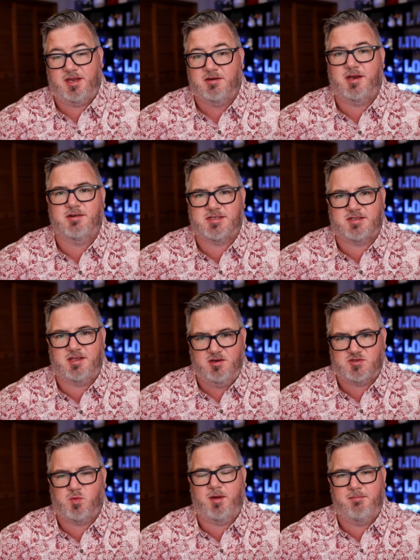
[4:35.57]
Here, here's,
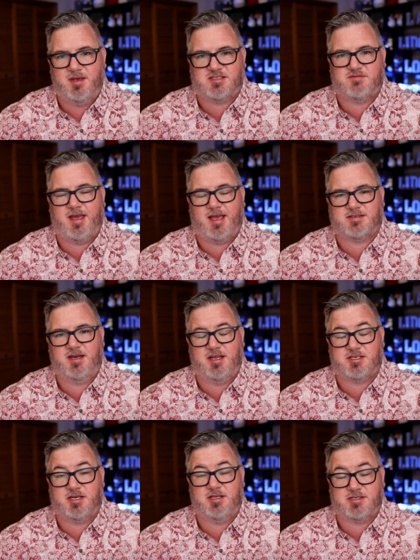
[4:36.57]
here's what mixed
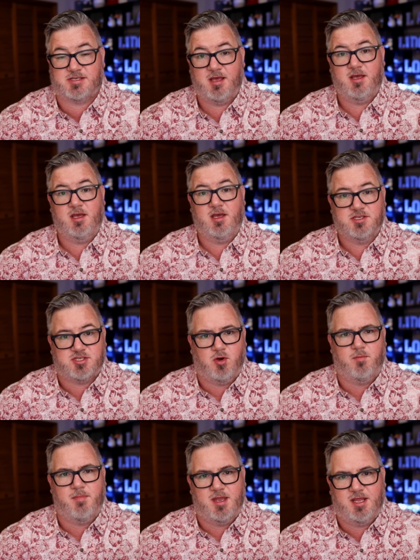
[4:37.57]
vaccination is.
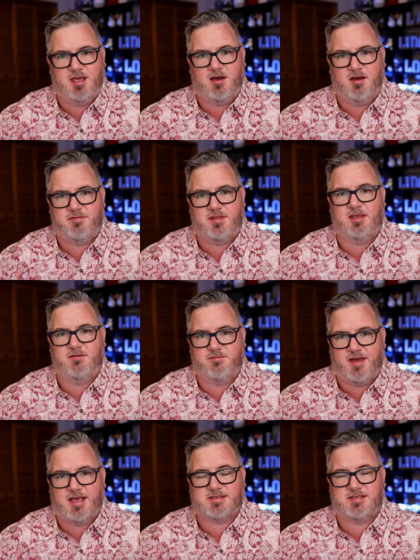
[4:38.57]
So many of the
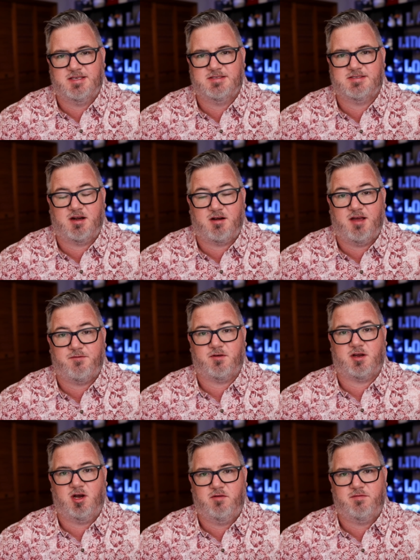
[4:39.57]
vaccines that are out
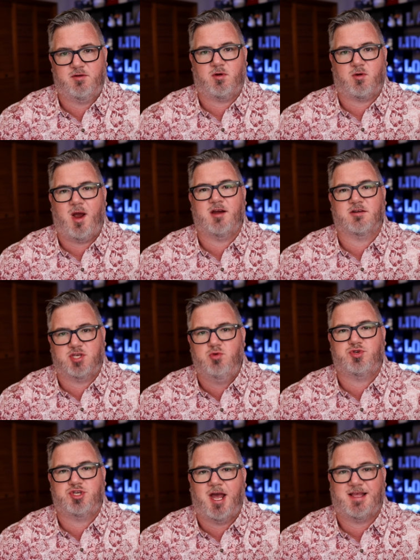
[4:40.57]
for COVID require
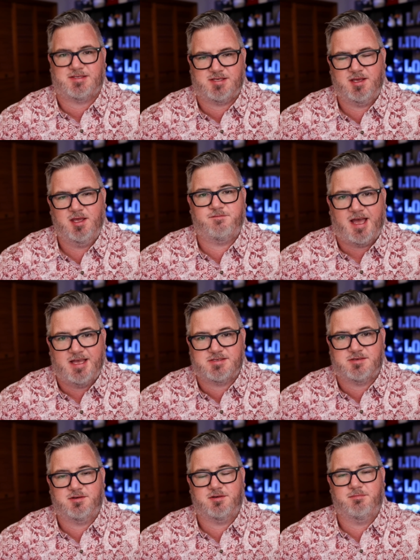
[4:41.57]
two shots.
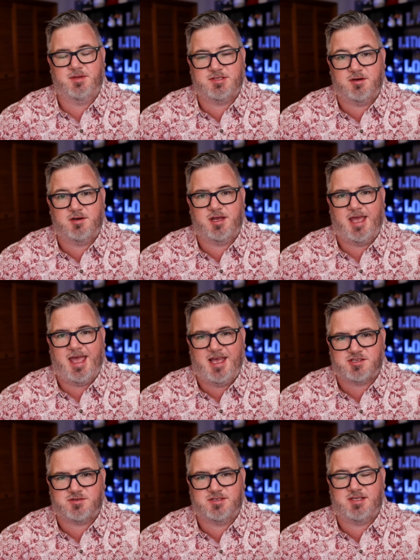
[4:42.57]
Pfizer, Moderna,
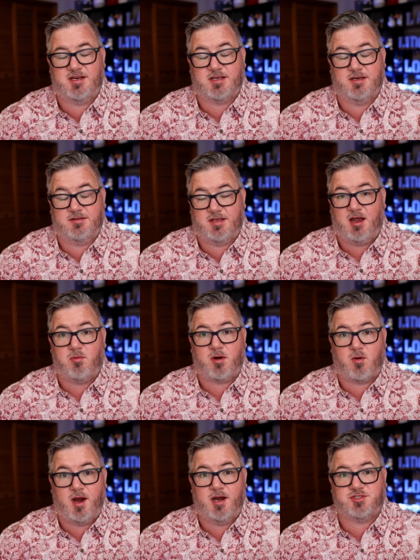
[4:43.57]
AstraZeneca, they all
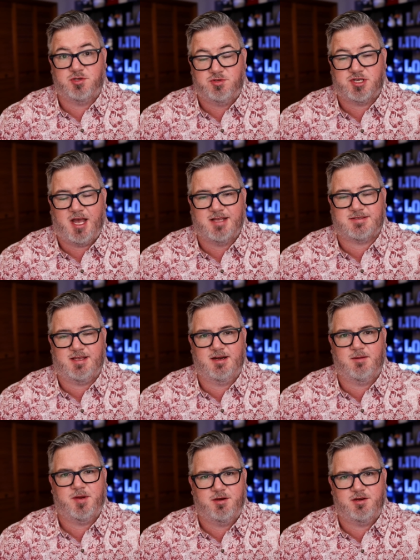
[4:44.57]
require two shots and
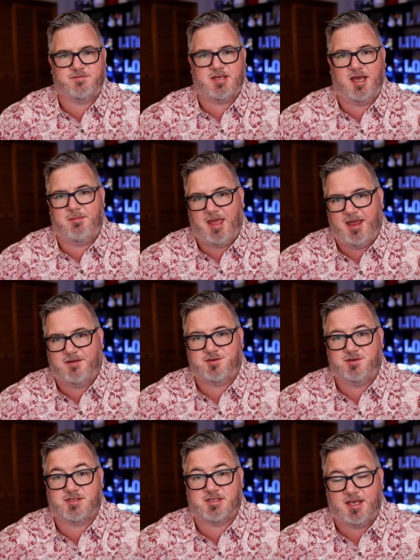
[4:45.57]
a period of time
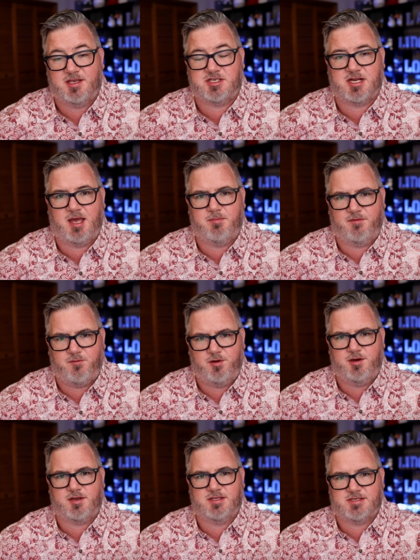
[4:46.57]
after your second shot
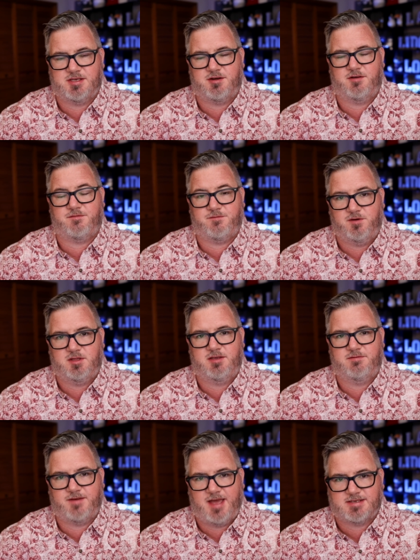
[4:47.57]
before you're considered
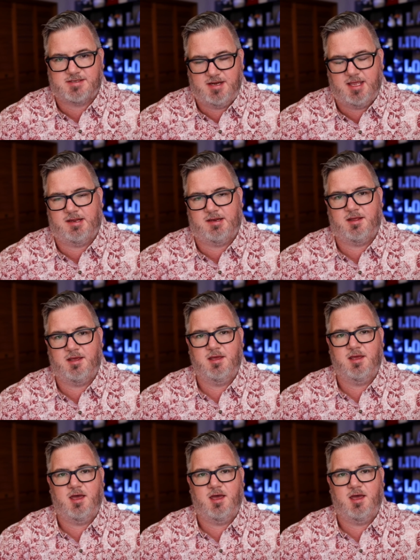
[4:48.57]
fully vaccinated.